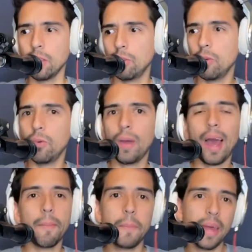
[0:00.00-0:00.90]
to
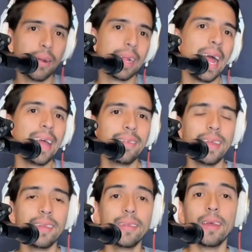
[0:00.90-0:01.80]
have better
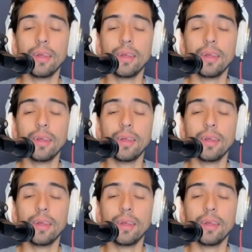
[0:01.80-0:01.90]
classes